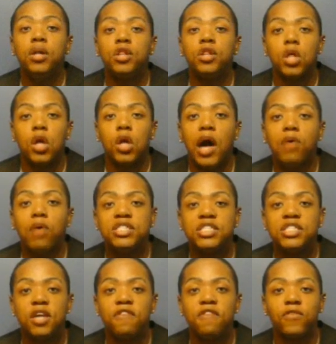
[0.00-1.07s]
weeks ago, I
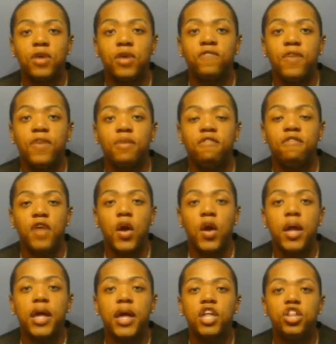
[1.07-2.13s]
was suffering from a
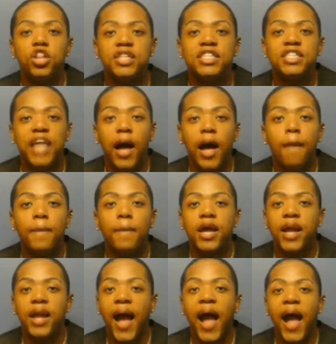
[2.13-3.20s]
very itchy scalp,
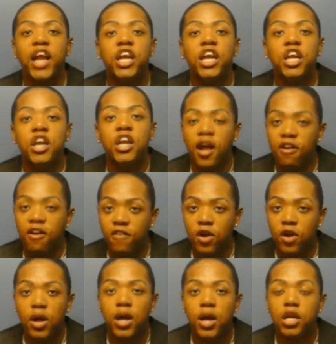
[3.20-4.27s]
and I
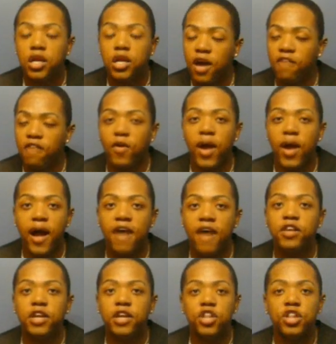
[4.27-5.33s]
never, never
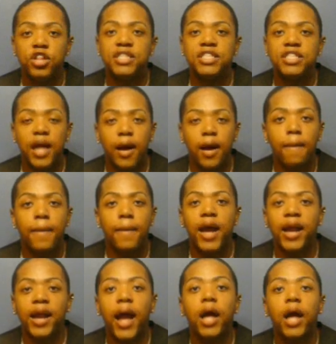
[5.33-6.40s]
have an itchy scalp,
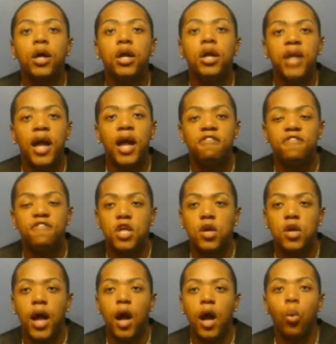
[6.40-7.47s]
and I could not
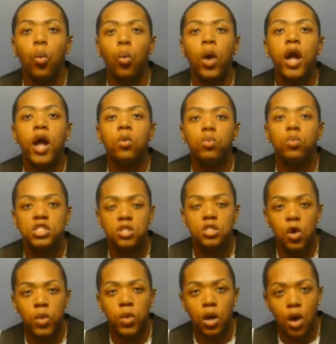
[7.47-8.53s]
figure out what was
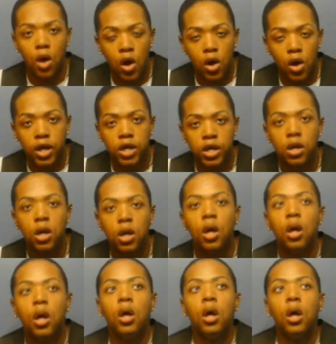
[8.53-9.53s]
going on.